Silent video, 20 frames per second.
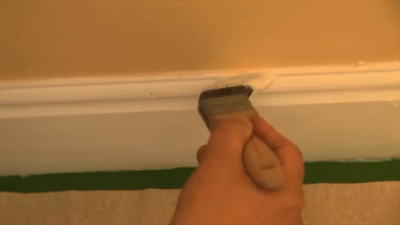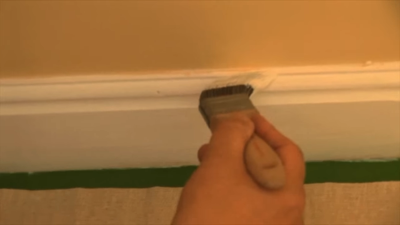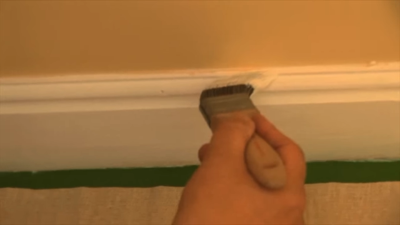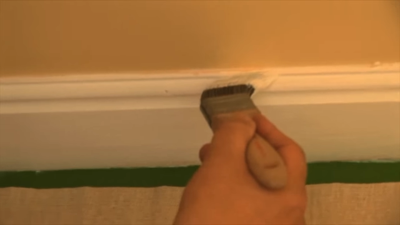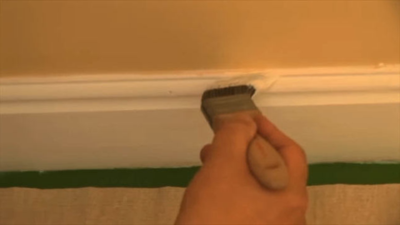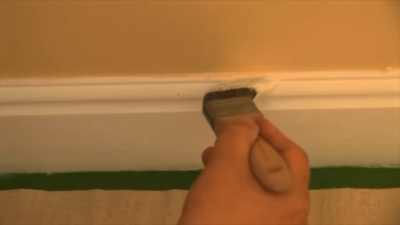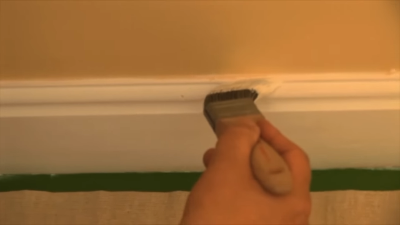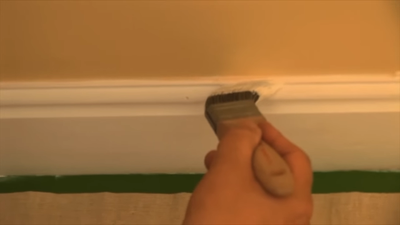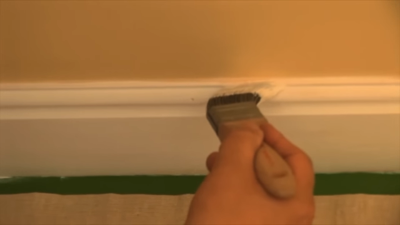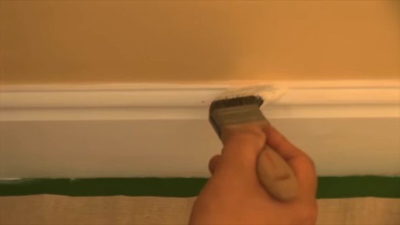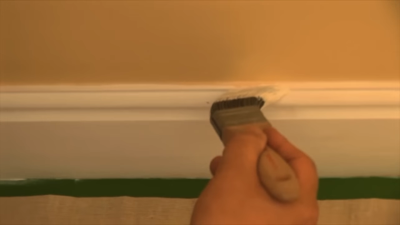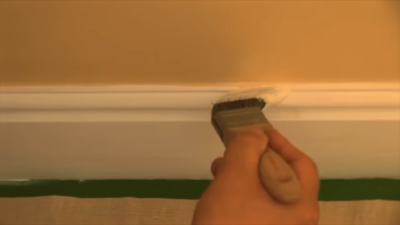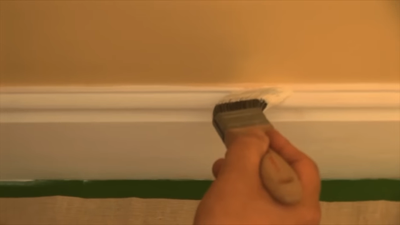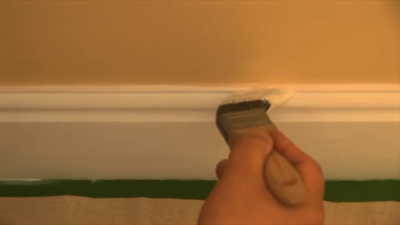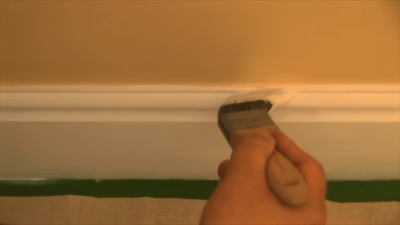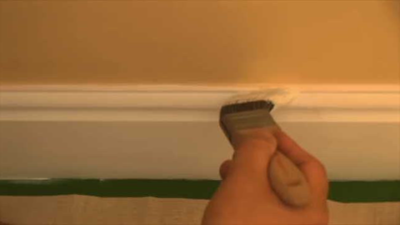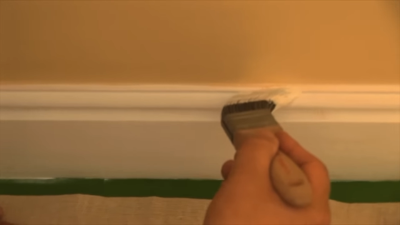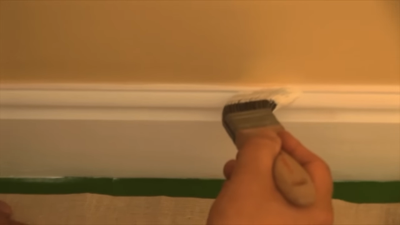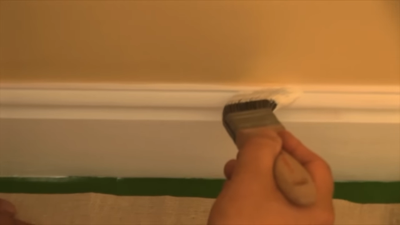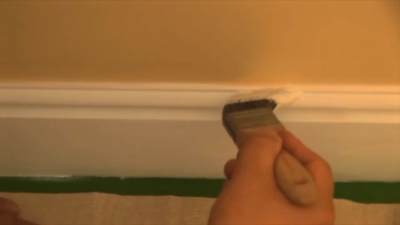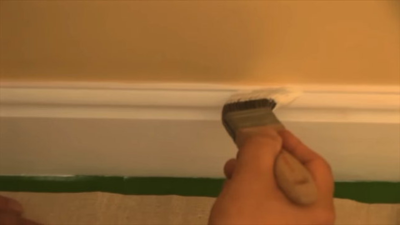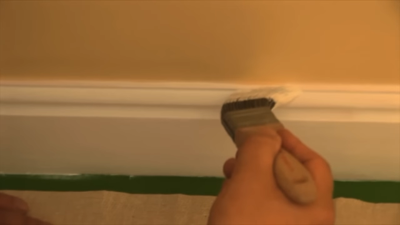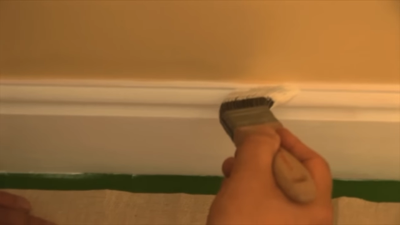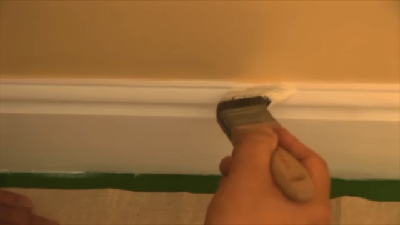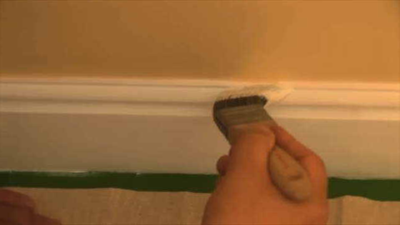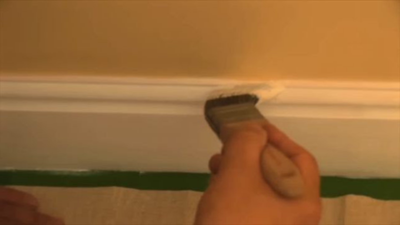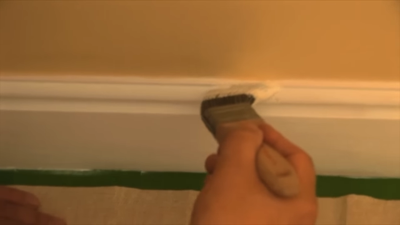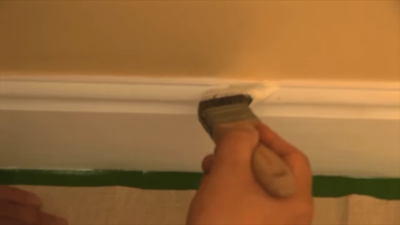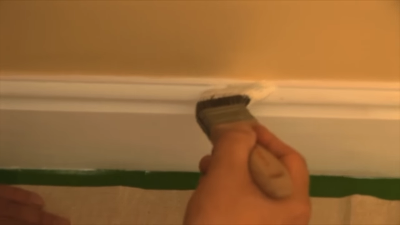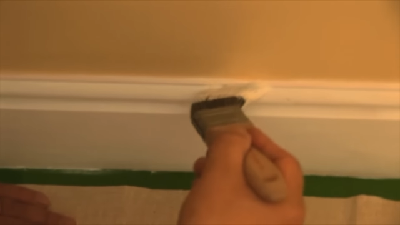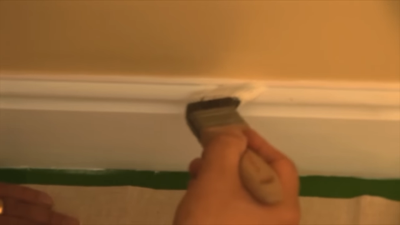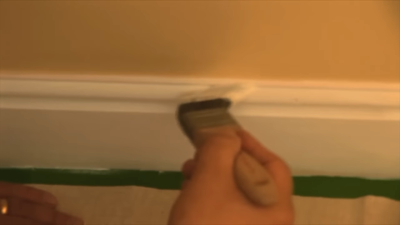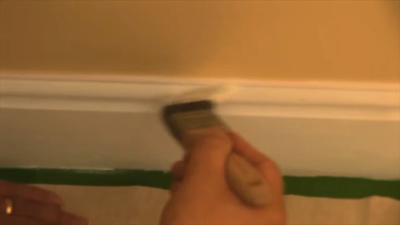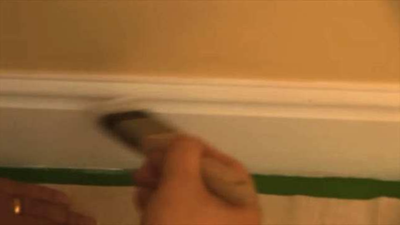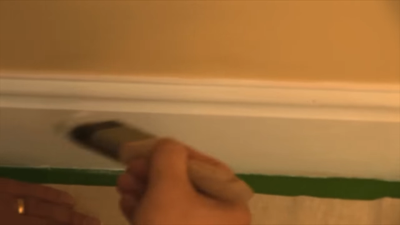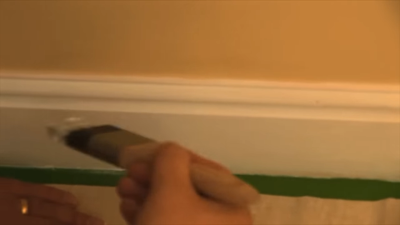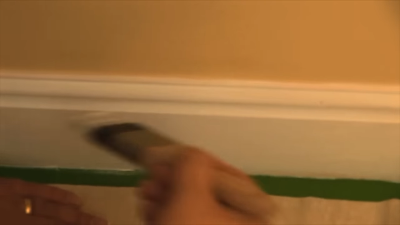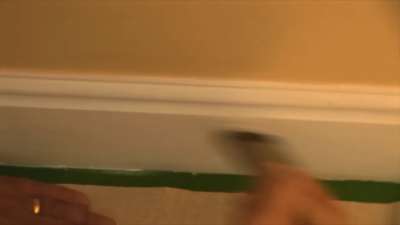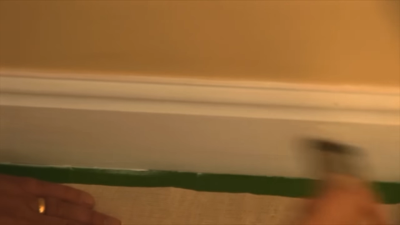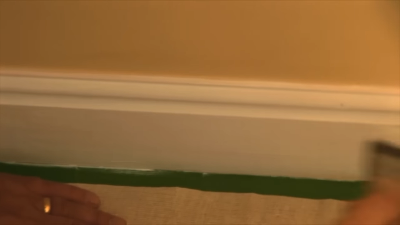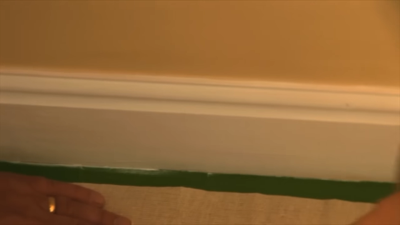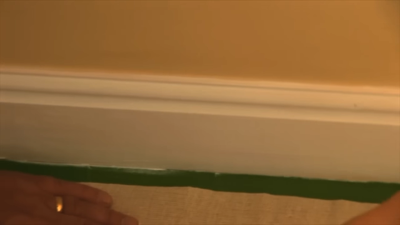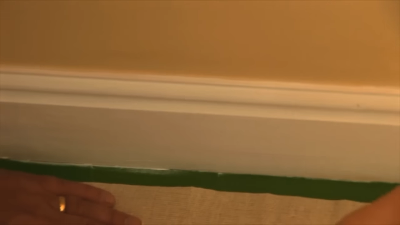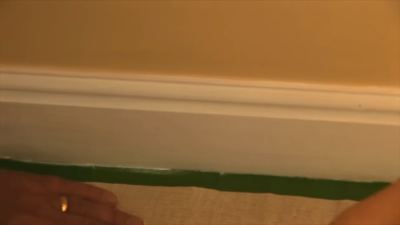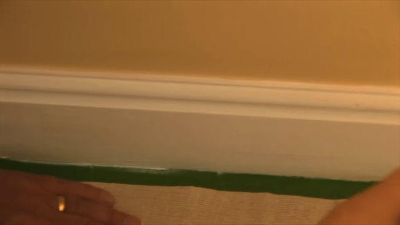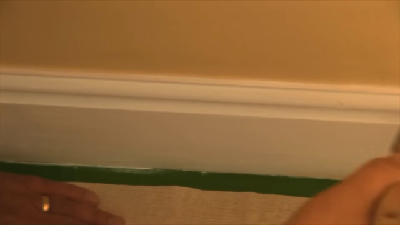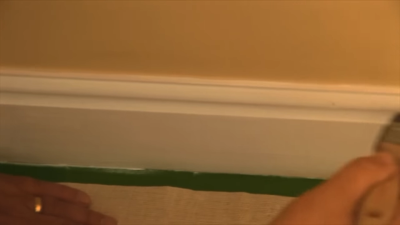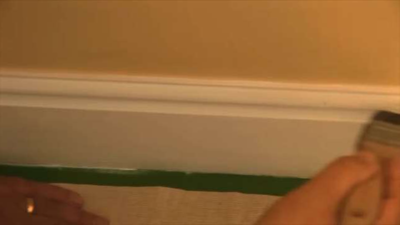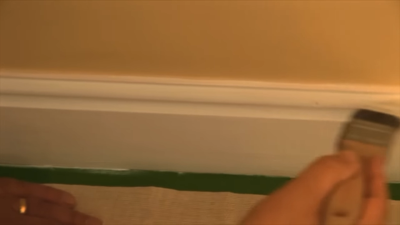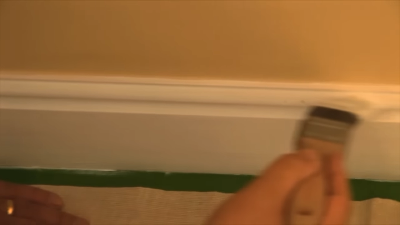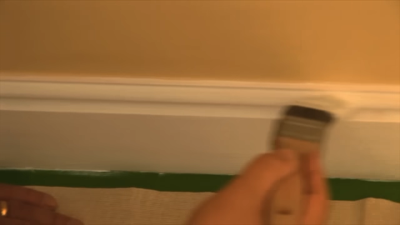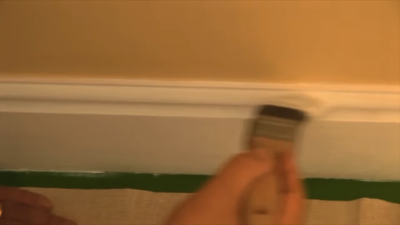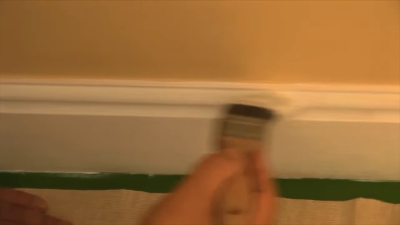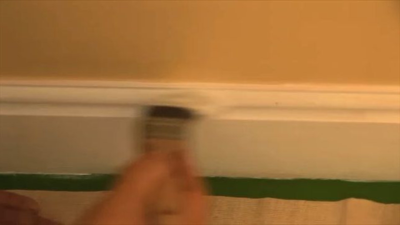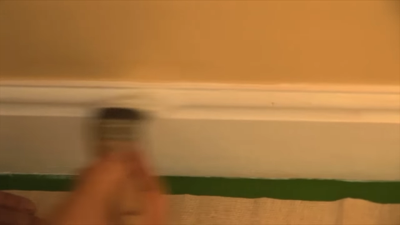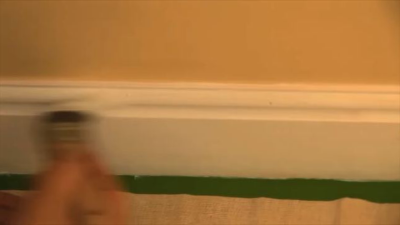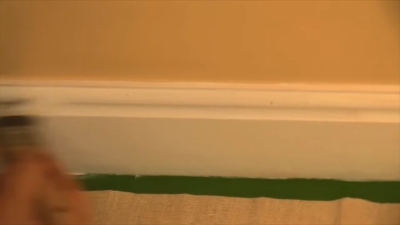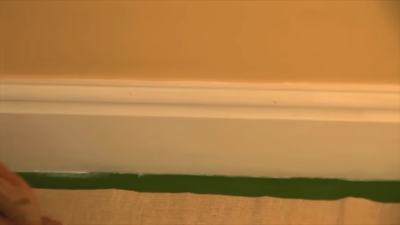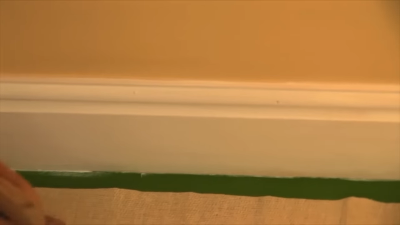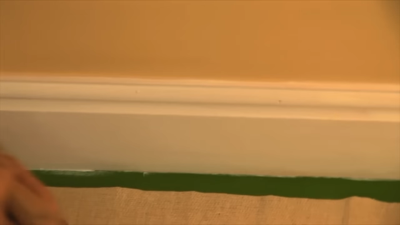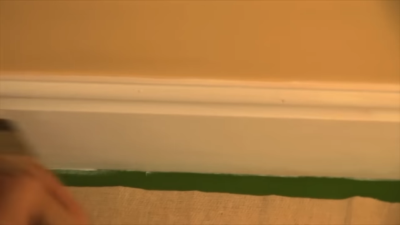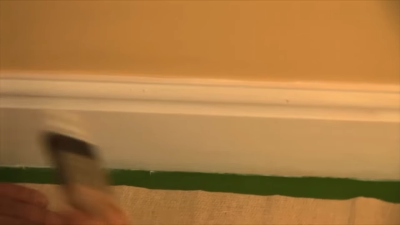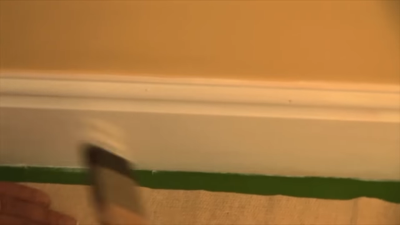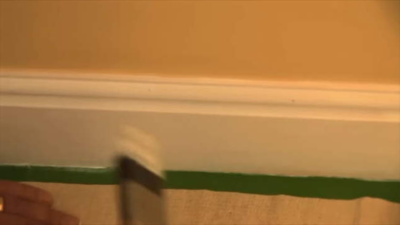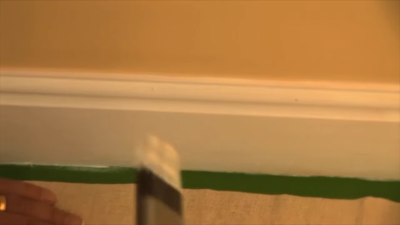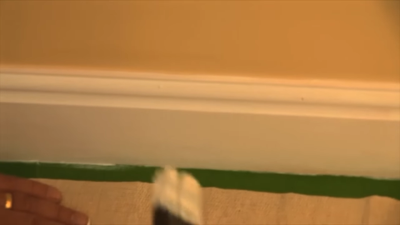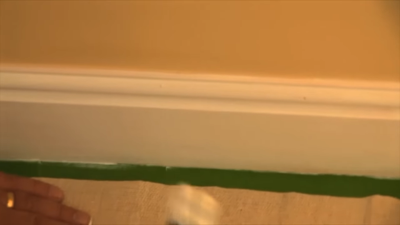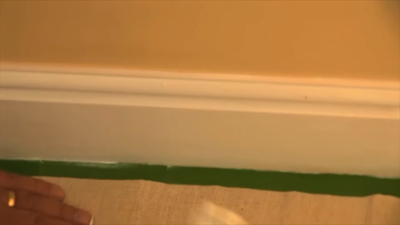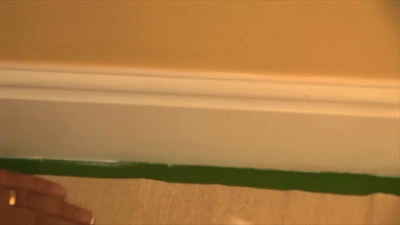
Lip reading: [unreadable: no face in view]